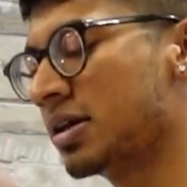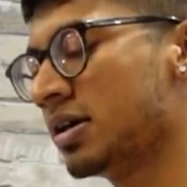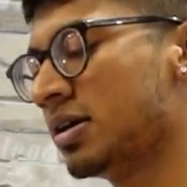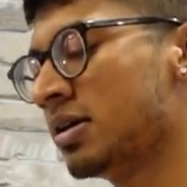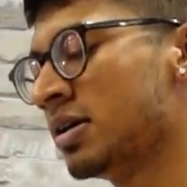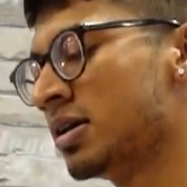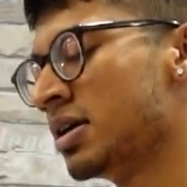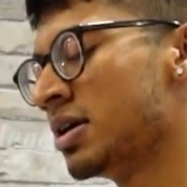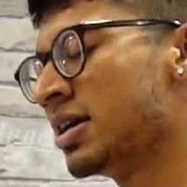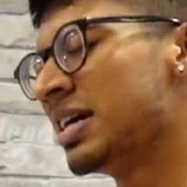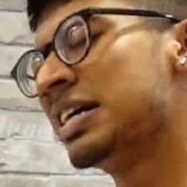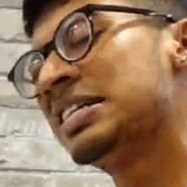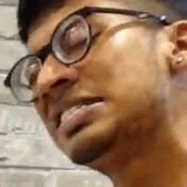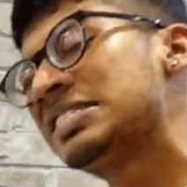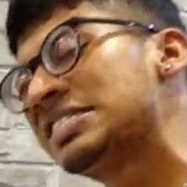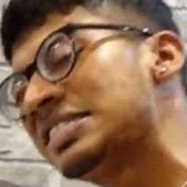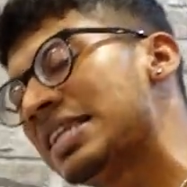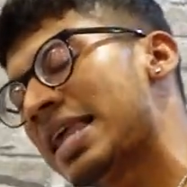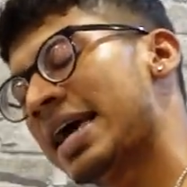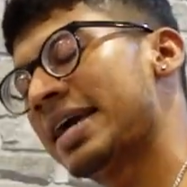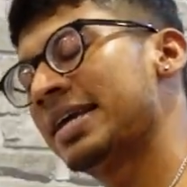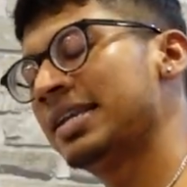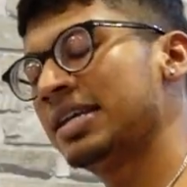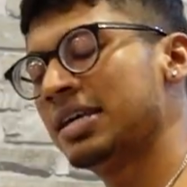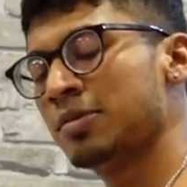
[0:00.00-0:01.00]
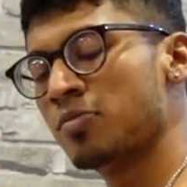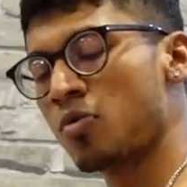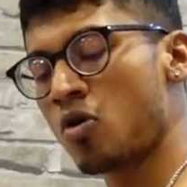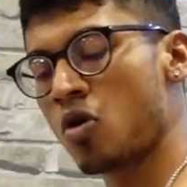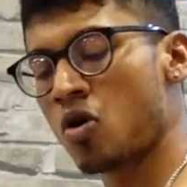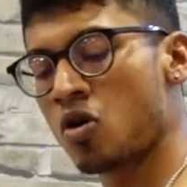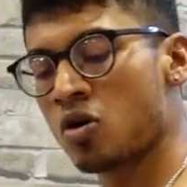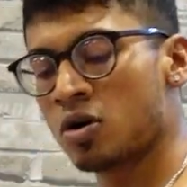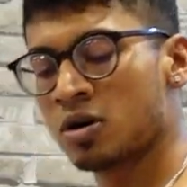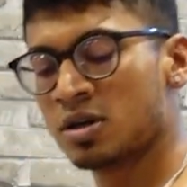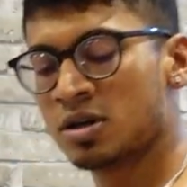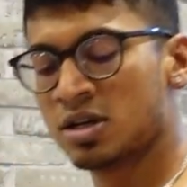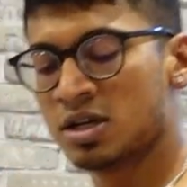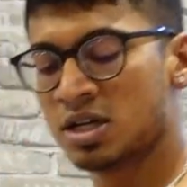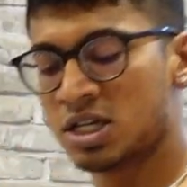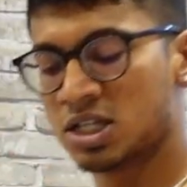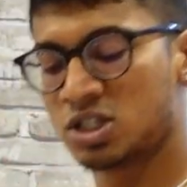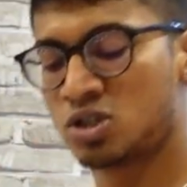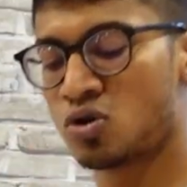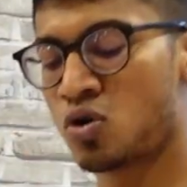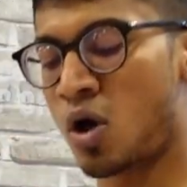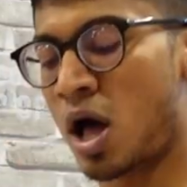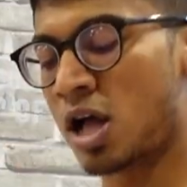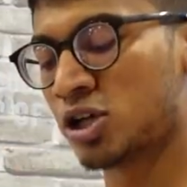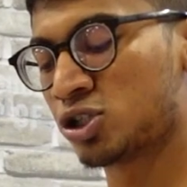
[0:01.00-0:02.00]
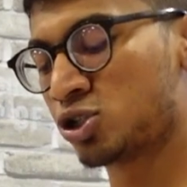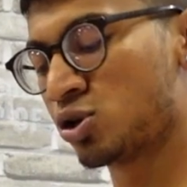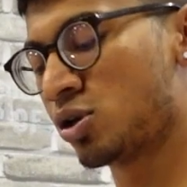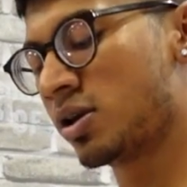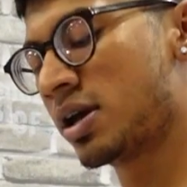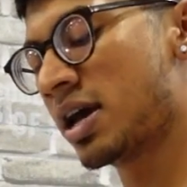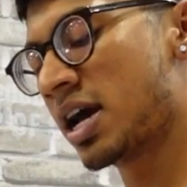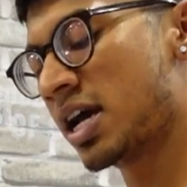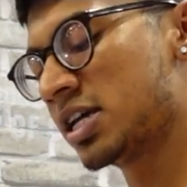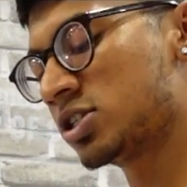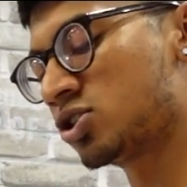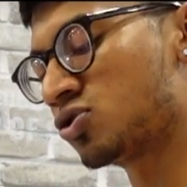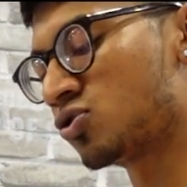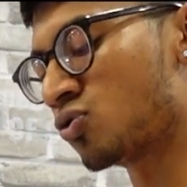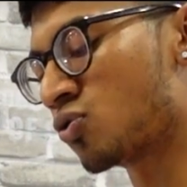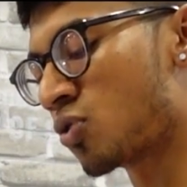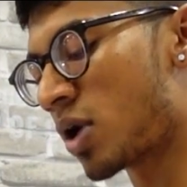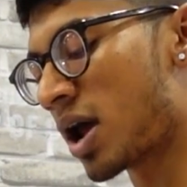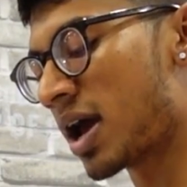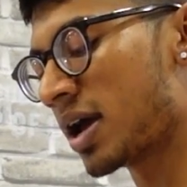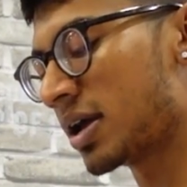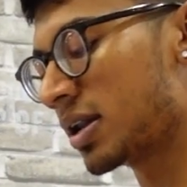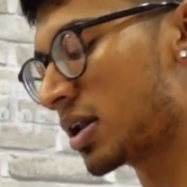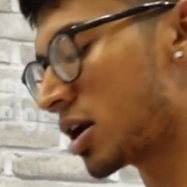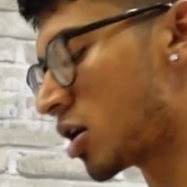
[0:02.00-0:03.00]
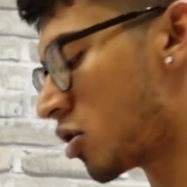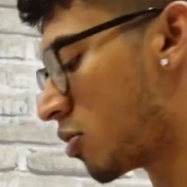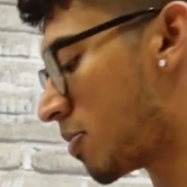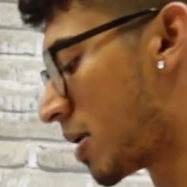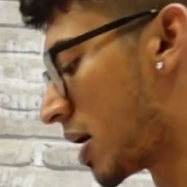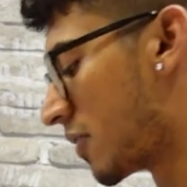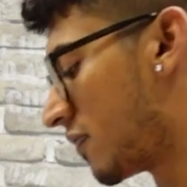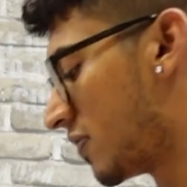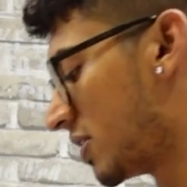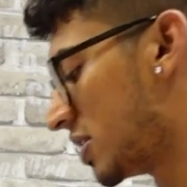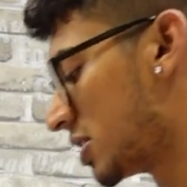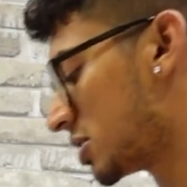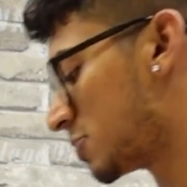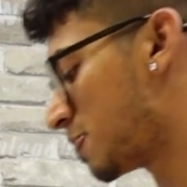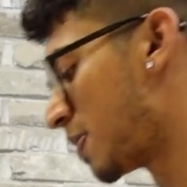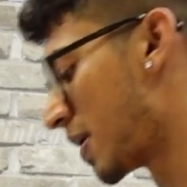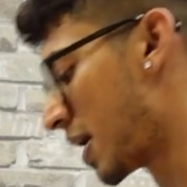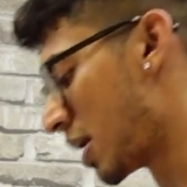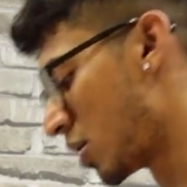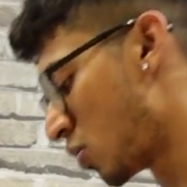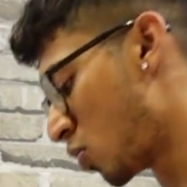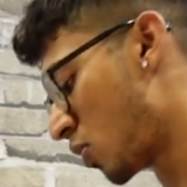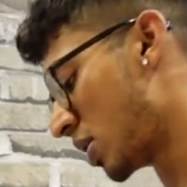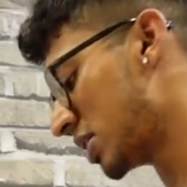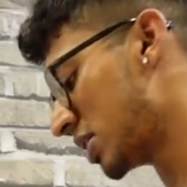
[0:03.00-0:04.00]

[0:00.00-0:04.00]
here. It's slightly more. So I'll show you guys right now my MyFitnessPal